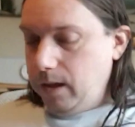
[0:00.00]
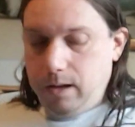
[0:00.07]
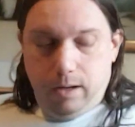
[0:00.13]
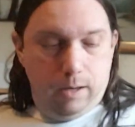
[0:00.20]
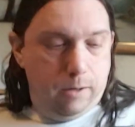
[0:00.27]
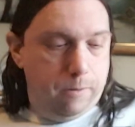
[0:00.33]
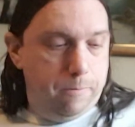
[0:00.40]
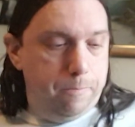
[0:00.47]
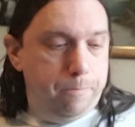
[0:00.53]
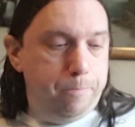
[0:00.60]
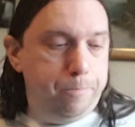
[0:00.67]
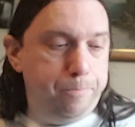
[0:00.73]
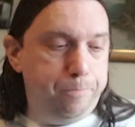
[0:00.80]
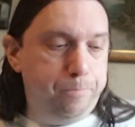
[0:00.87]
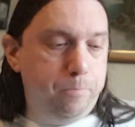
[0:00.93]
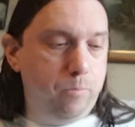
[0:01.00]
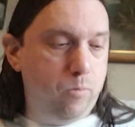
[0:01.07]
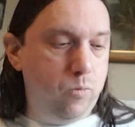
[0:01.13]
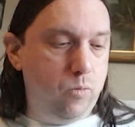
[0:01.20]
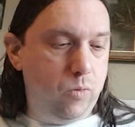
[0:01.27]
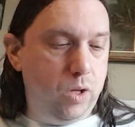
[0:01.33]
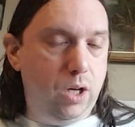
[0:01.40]

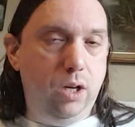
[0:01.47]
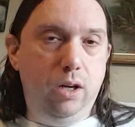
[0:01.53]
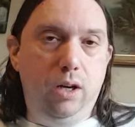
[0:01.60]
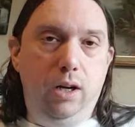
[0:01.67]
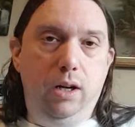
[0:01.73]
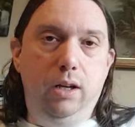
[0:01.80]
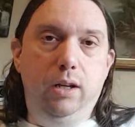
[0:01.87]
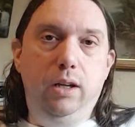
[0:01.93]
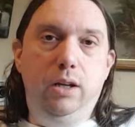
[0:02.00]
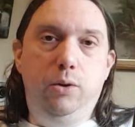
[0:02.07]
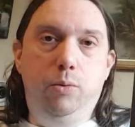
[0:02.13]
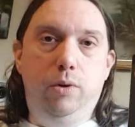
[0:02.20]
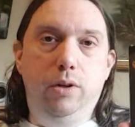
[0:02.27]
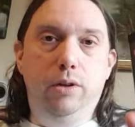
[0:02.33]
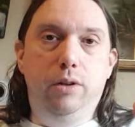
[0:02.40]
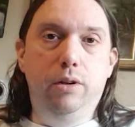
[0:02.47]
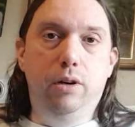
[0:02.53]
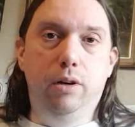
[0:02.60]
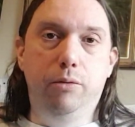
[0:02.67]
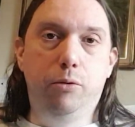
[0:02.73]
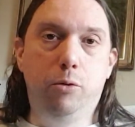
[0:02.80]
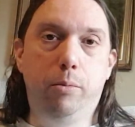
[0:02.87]
and these ones
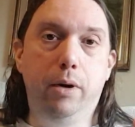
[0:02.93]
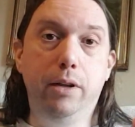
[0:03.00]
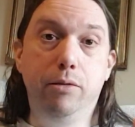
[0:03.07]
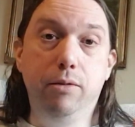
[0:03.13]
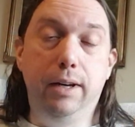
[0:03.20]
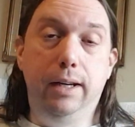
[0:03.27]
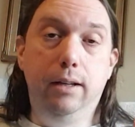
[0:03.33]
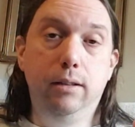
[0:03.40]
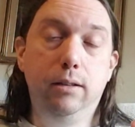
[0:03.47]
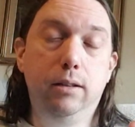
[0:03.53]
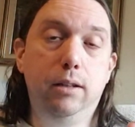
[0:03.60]
are 4:3.